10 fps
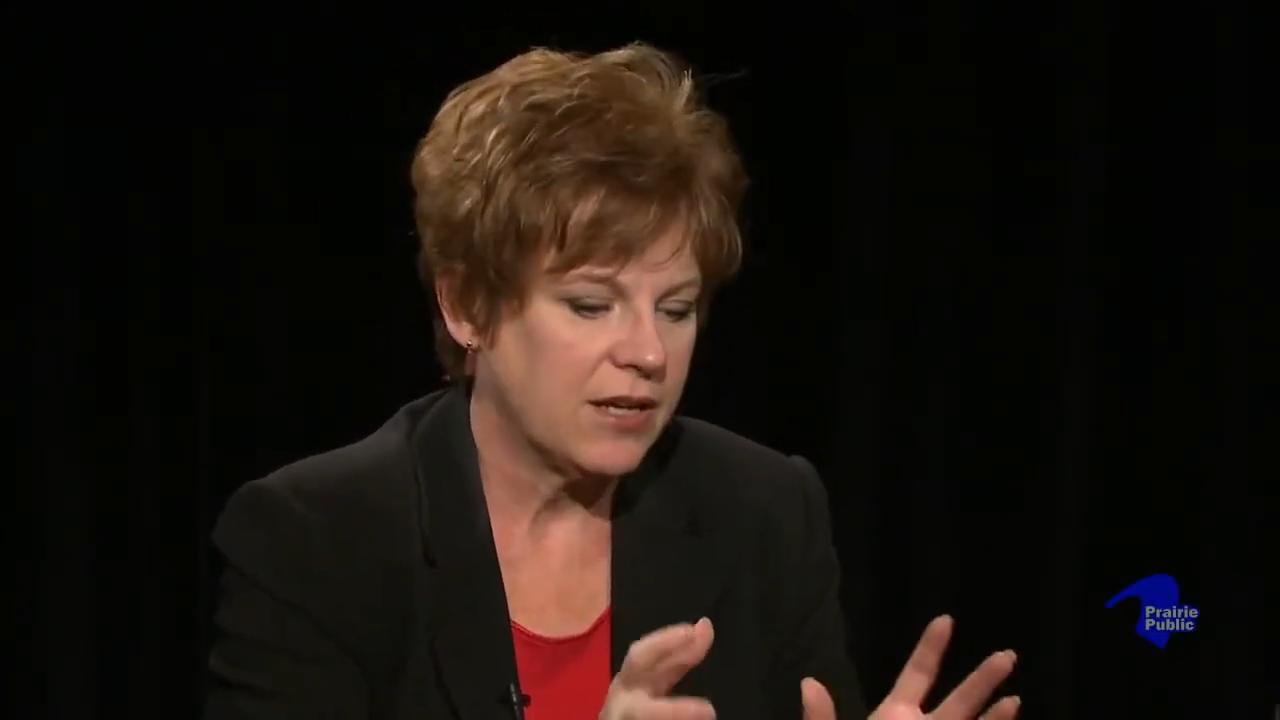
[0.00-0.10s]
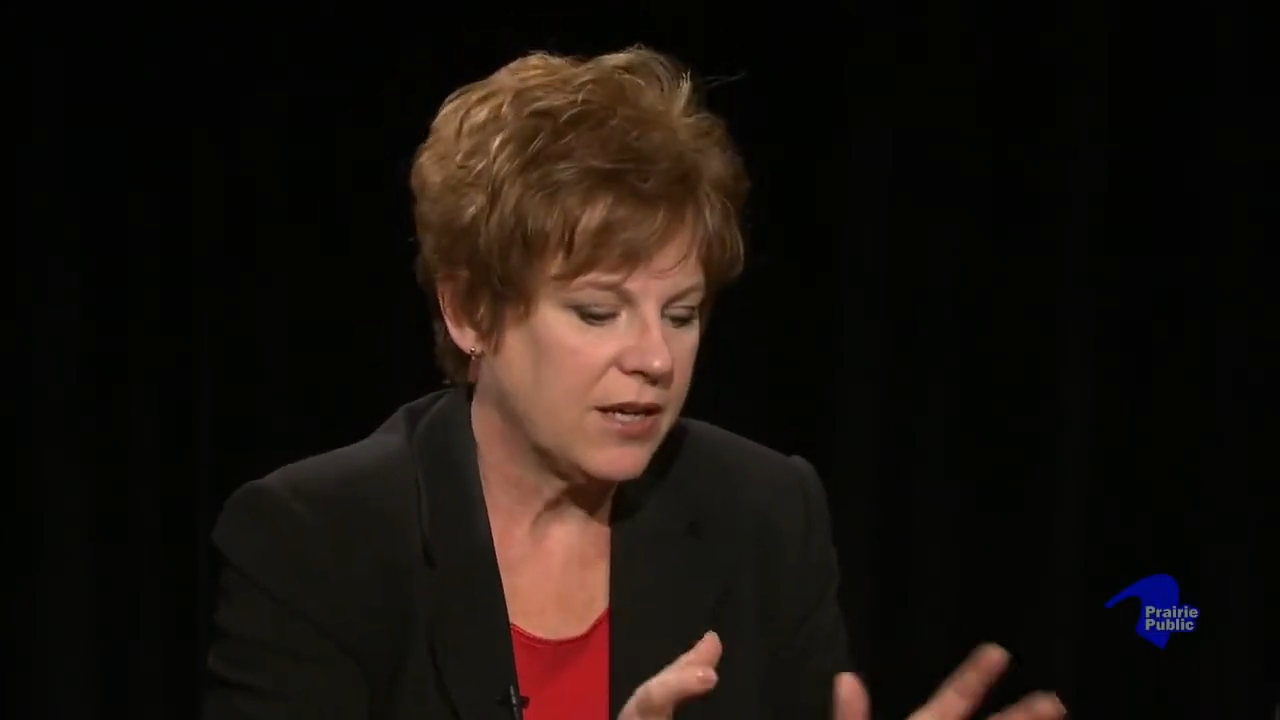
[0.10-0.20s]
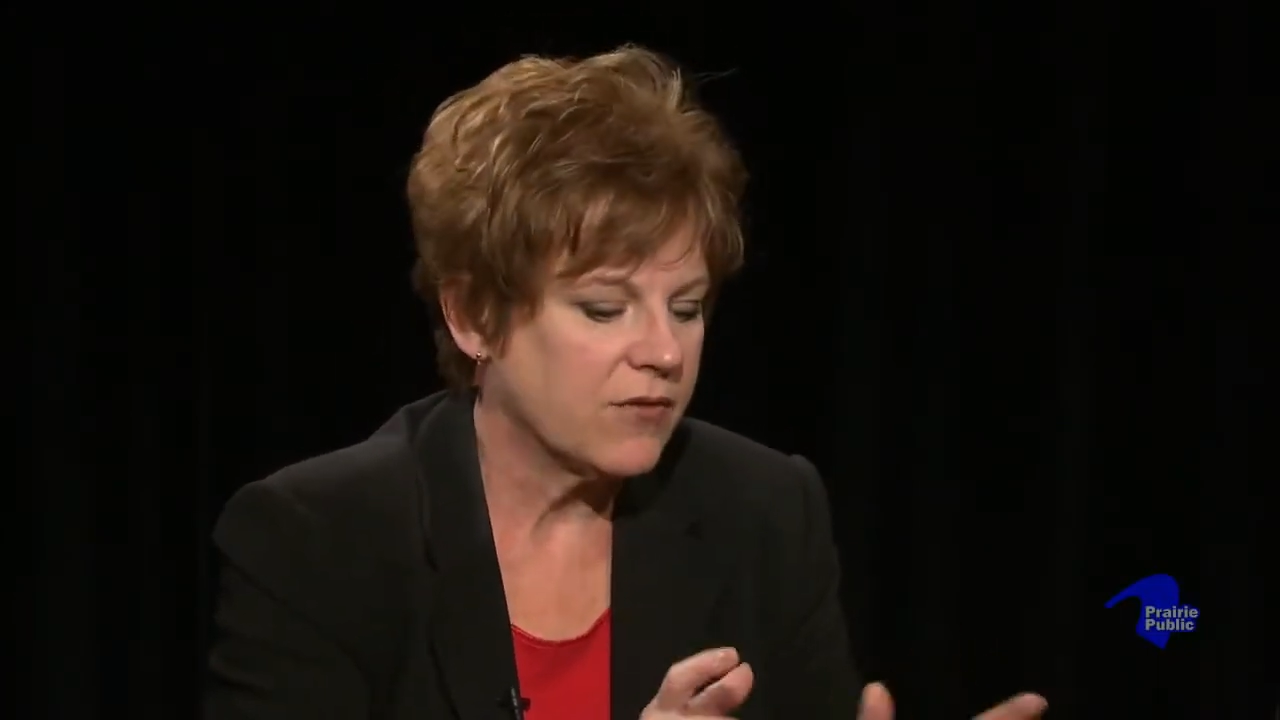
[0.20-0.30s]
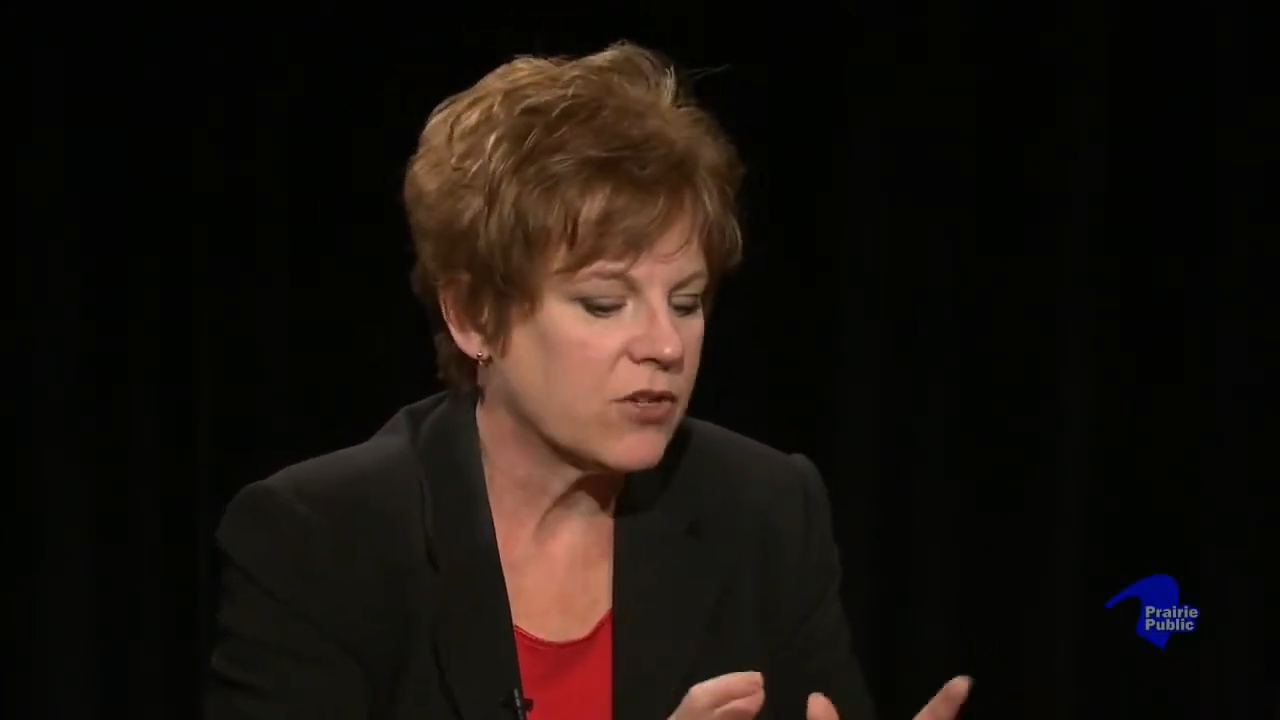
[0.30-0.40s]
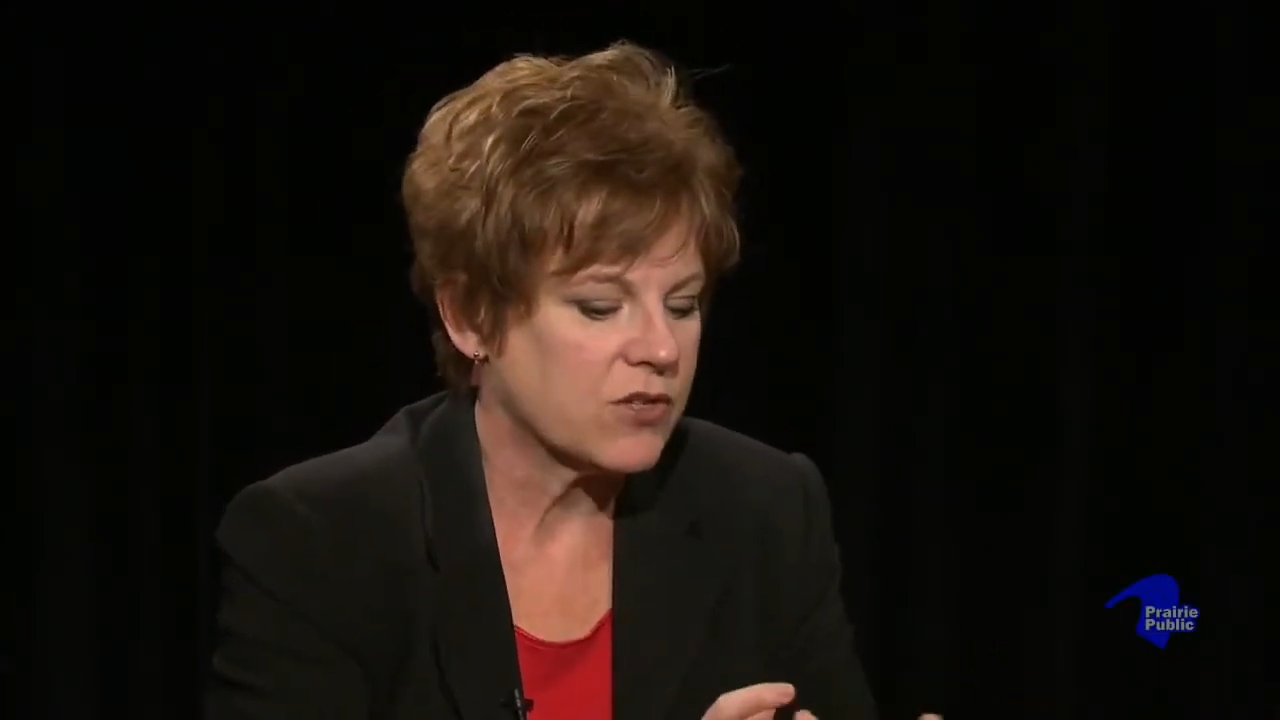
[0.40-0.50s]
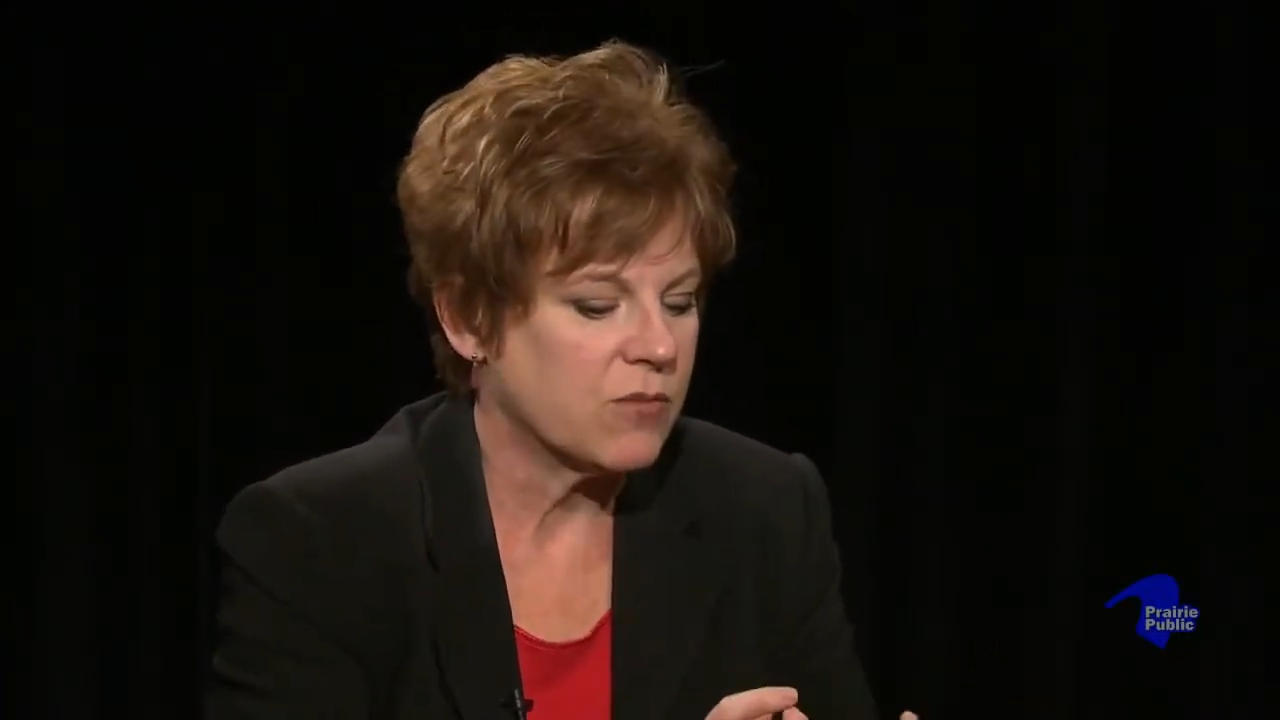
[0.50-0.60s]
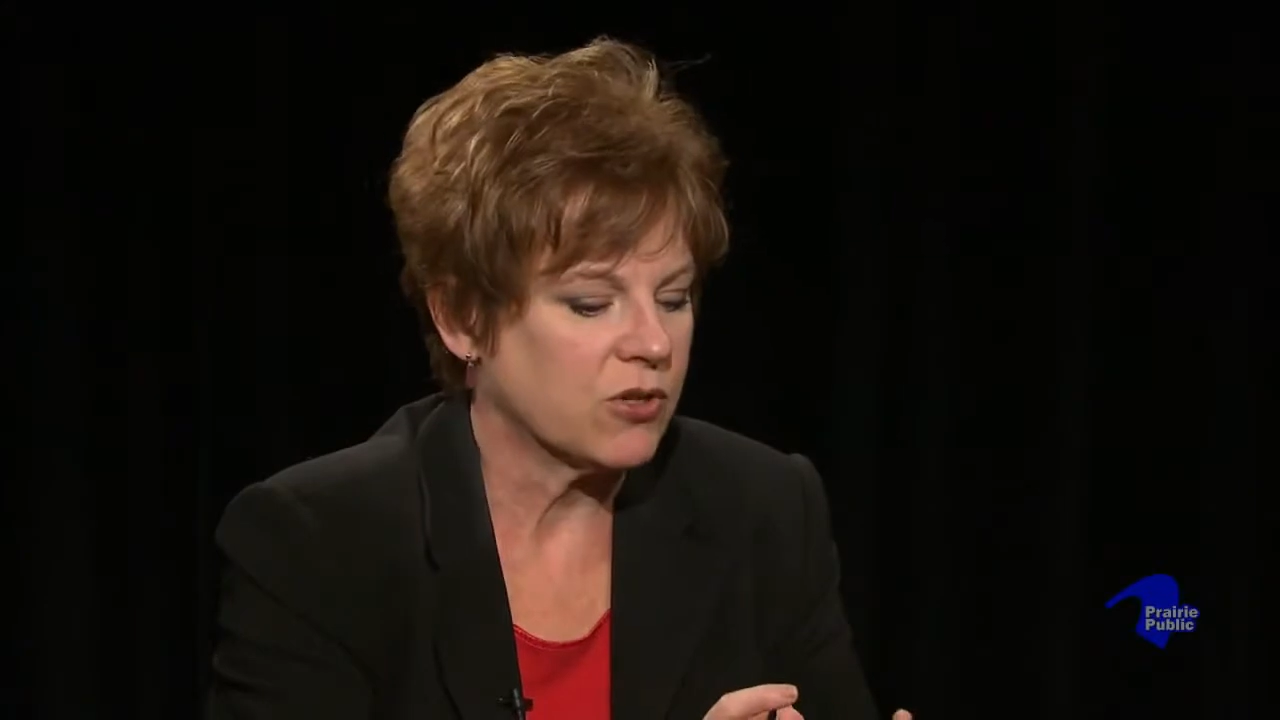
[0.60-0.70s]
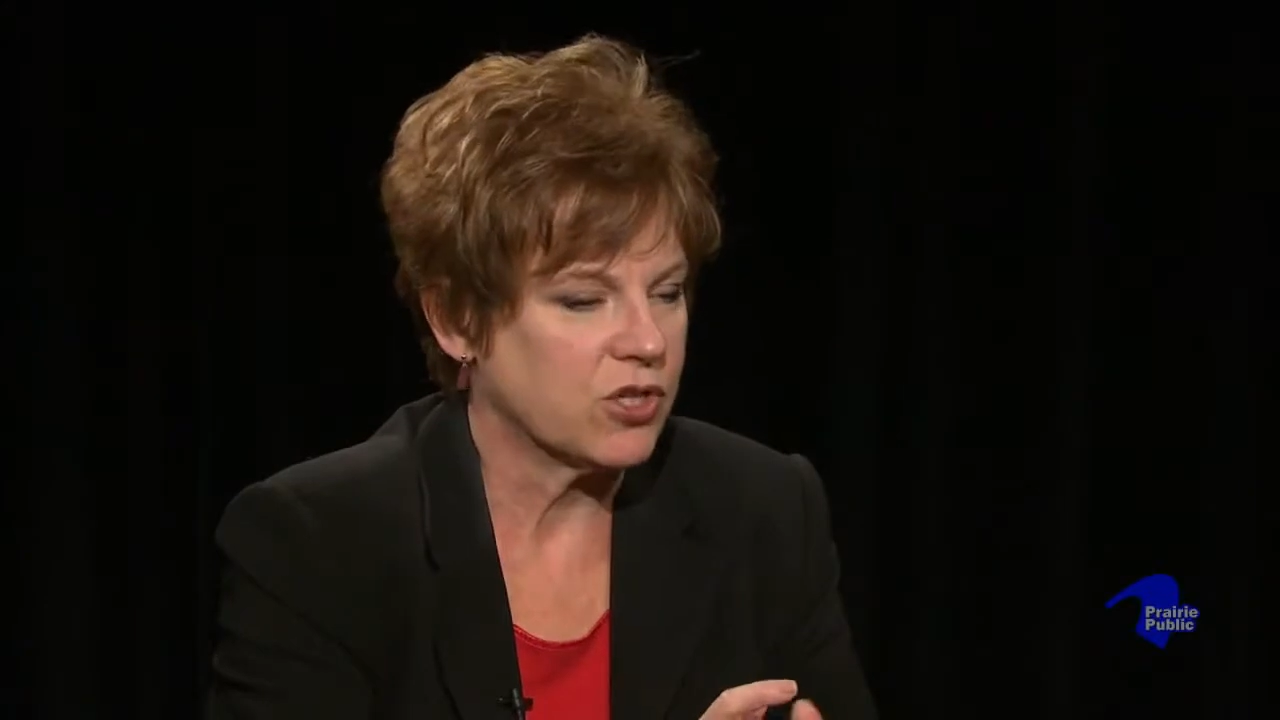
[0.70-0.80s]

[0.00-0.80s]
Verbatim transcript: even a small